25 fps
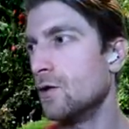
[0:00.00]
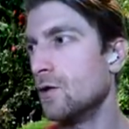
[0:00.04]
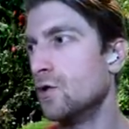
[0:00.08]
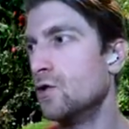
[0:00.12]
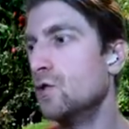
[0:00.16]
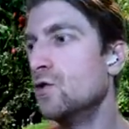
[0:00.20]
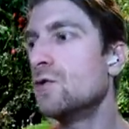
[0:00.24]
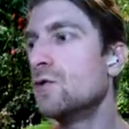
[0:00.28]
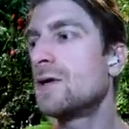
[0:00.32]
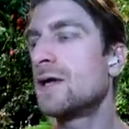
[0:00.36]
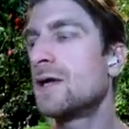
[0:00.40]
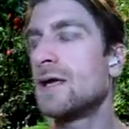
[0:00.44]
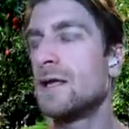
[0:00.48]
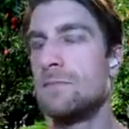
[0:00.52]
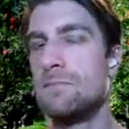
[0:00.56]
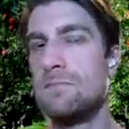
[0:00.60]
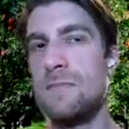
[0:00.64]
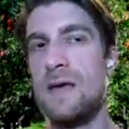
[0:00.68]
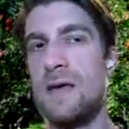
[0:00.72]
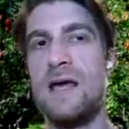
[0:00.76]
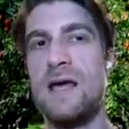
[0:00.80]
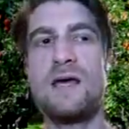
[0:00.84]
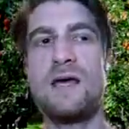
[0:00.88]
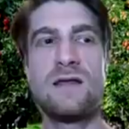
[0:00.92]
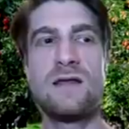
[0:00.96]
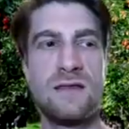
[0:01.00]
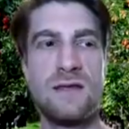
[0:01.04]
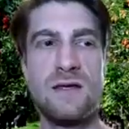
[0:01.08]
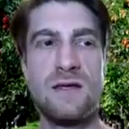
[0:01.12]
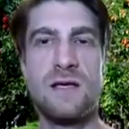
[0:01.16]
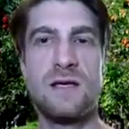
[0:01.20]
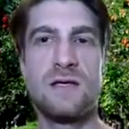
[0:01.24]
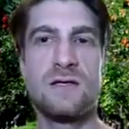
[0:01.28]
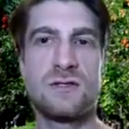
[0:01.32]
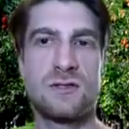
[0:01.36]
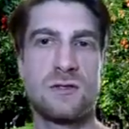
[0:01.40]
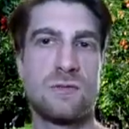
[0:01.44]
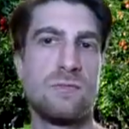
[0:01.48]
you can make
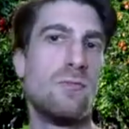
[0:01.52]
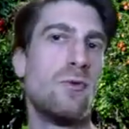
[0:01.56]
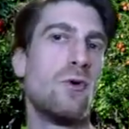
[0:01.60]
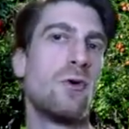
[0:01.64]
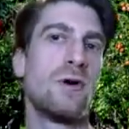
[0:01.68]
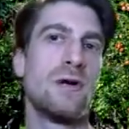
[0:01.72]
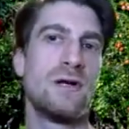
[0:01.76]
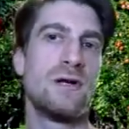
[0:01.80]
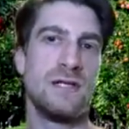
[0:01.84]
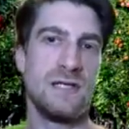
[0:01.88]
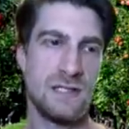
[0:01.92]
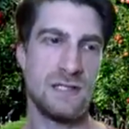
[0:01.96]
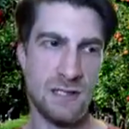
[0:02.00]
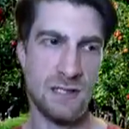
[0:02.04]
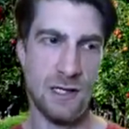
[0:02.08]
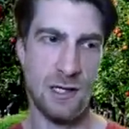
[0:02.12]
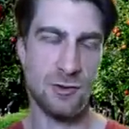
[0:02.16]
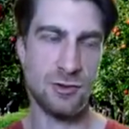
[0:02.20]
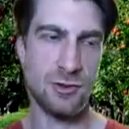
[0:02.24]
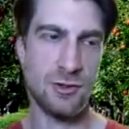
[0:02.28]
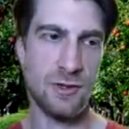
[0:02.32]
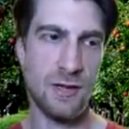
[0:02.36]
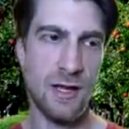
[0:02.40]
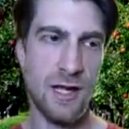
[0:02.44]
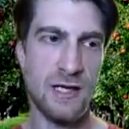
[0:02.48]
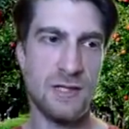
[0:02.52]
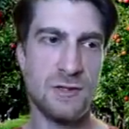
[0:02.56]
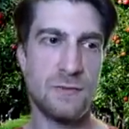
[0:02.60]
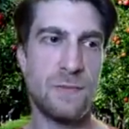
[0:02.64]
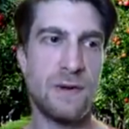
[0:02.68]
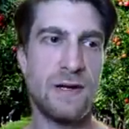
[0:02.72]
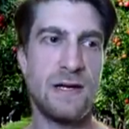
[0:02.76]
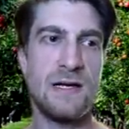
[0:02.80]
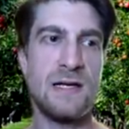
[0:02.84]
things more decentralized,